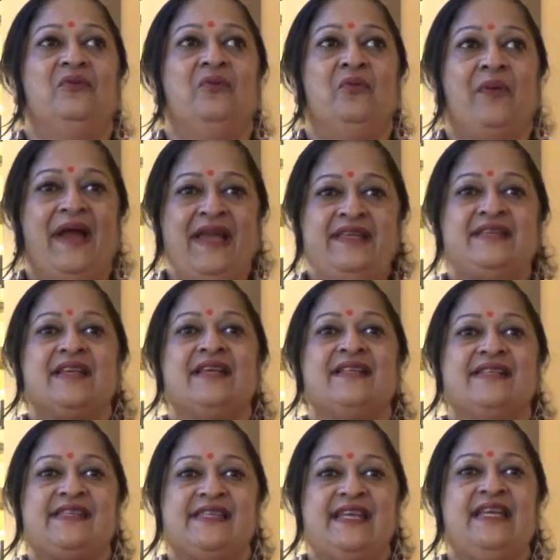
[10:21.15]
wait and
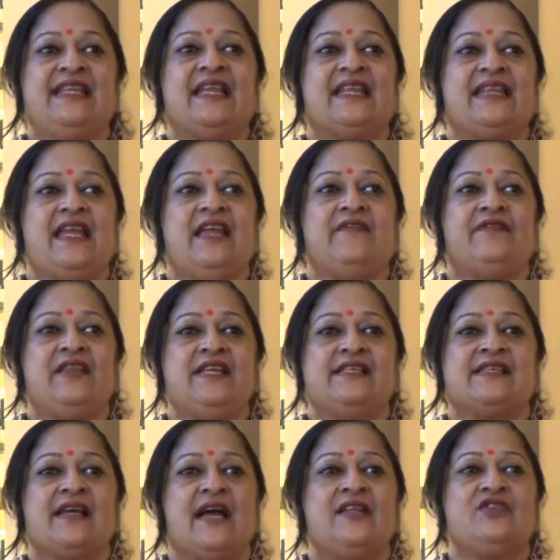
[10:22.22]
see that if these
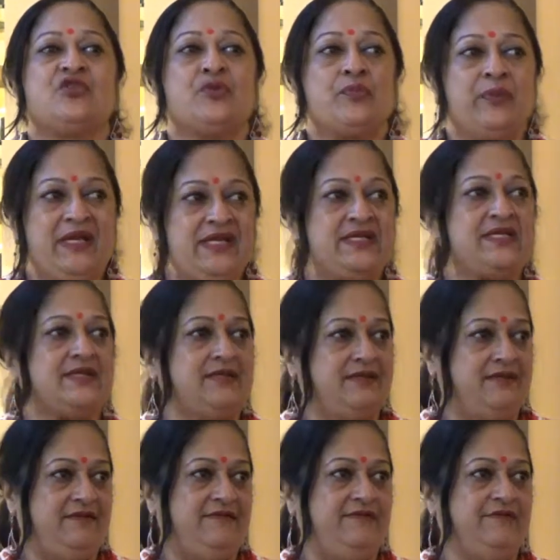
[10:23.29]
signs repeat,
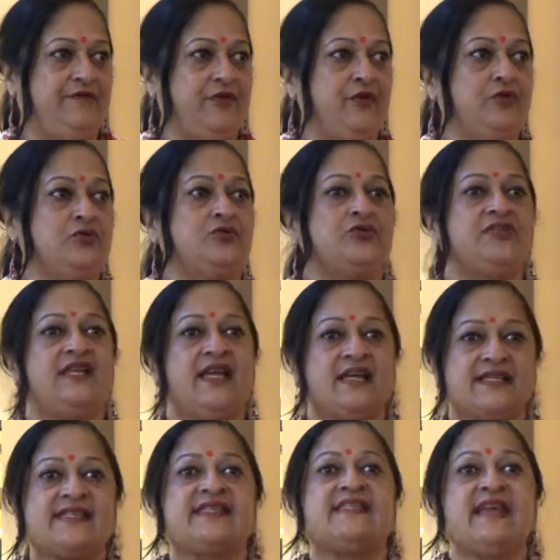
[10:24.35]
for you to take a
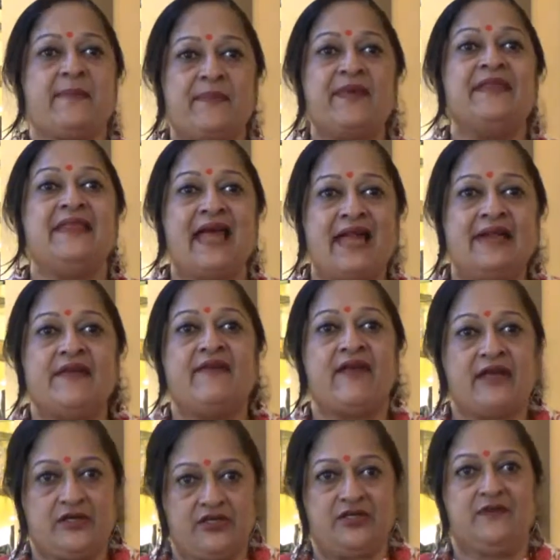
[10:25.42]
step in that
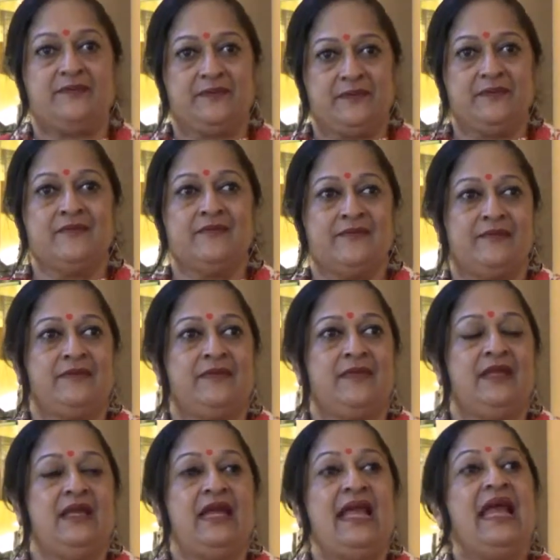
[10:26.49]
direction.
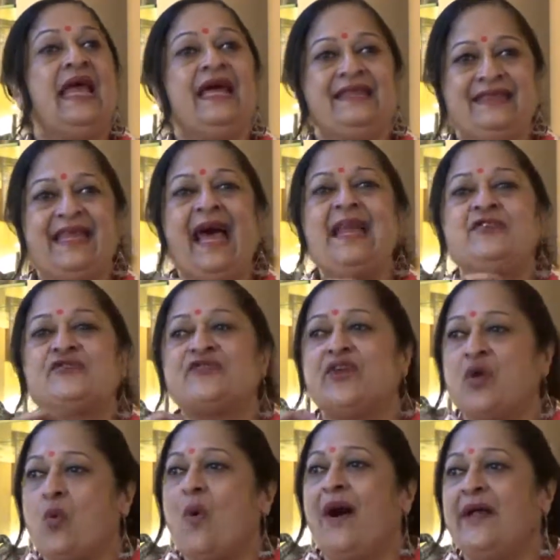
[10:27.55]
And that
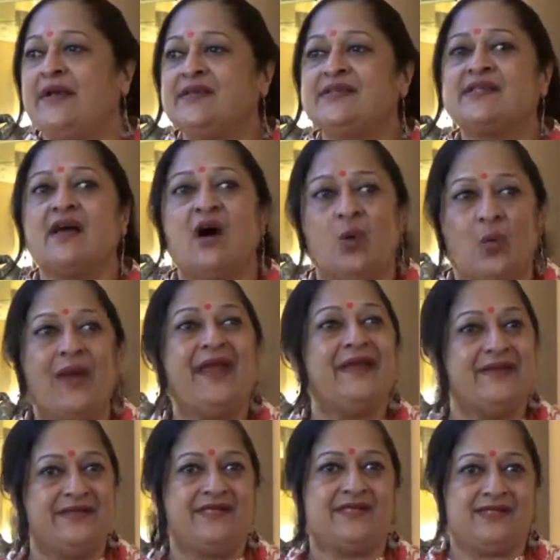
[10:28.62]
requires
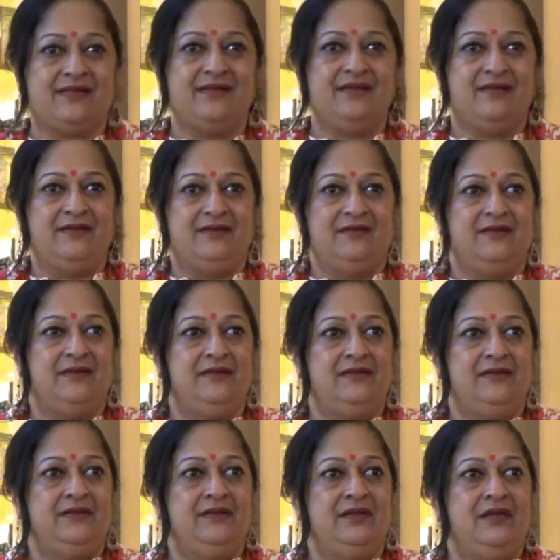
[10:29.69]
awareness.
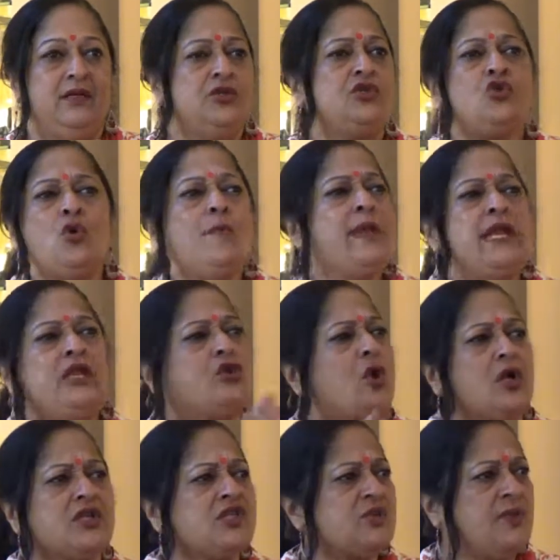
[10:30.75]
So many
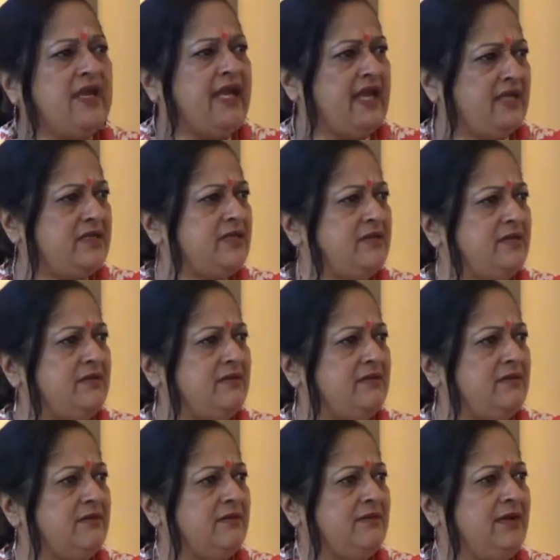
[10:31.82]
thoughts we get,
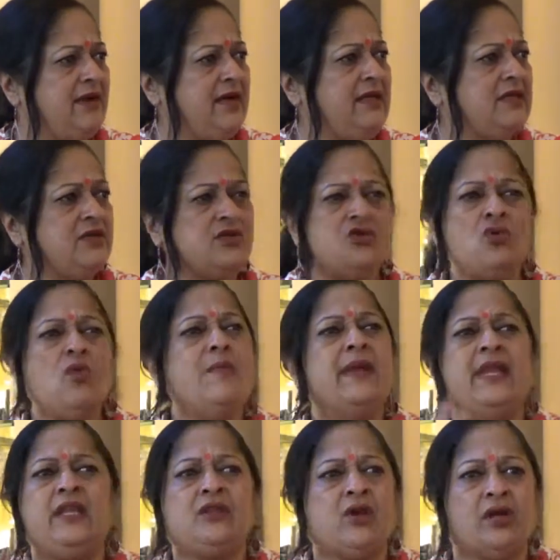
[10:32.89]
right? So many
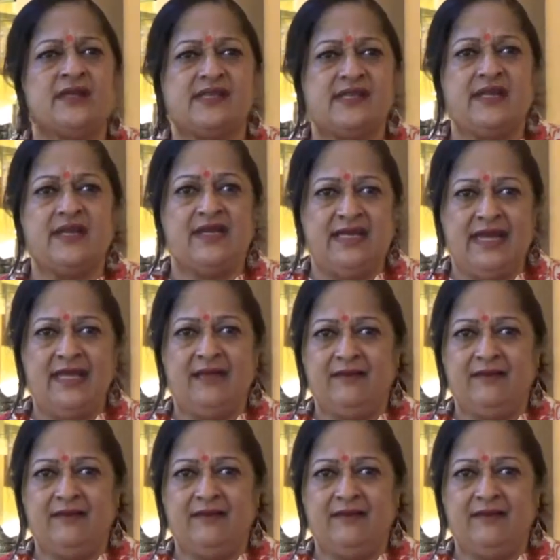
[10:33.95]
thoughts in a day.